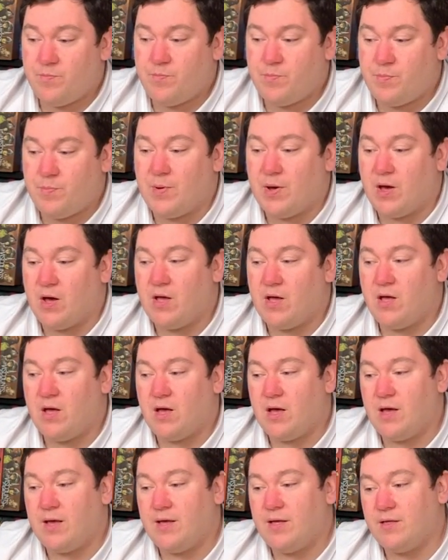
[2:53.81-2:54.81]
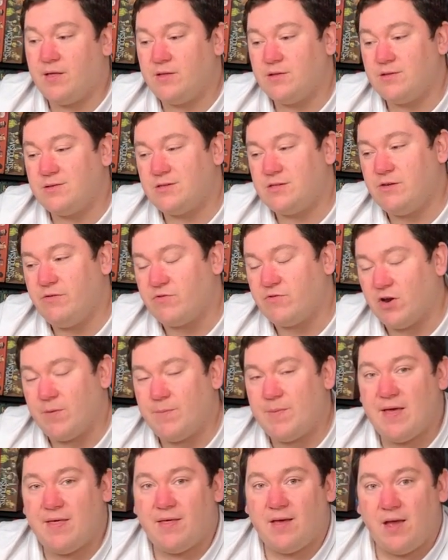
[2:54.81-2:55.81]
But you've got to
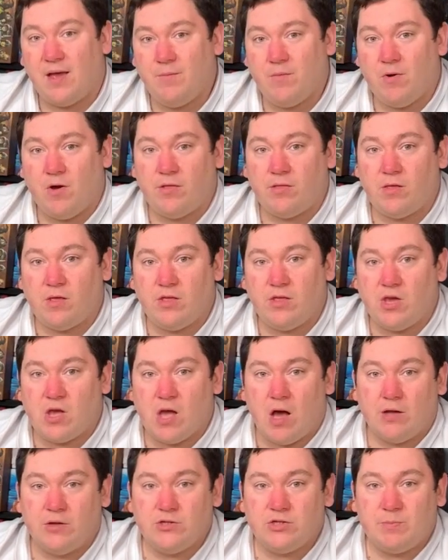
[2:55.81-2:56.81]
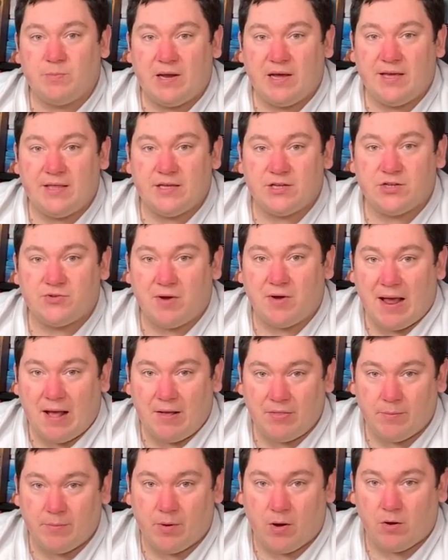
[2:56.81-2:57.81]
bear that in mind that you can't just play this straight out
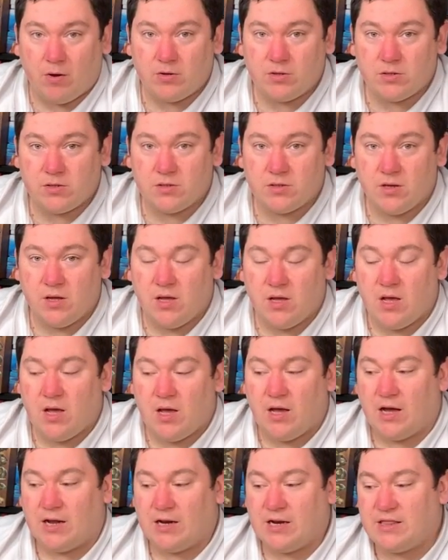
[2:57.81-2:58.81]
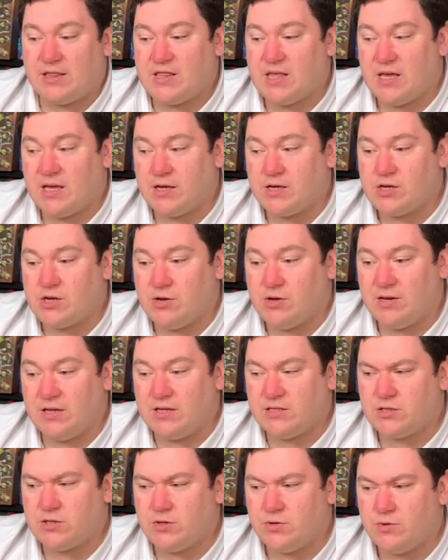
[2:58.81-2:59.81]
of the box. And I think you
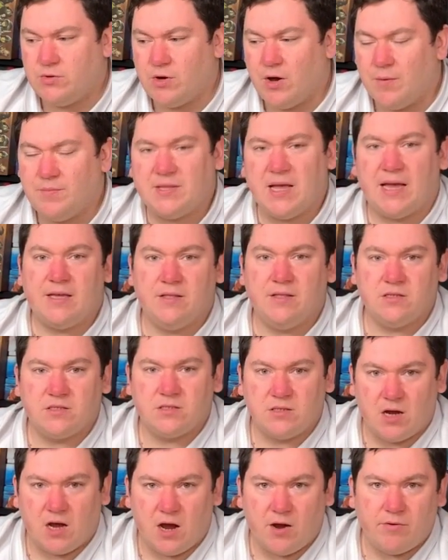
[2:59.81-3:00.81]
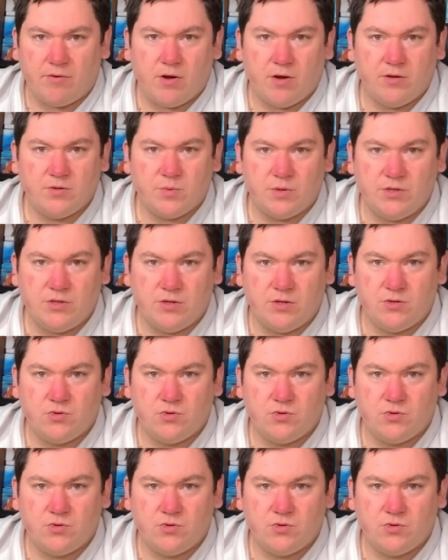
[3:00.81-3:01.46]
need to update the scenarios when you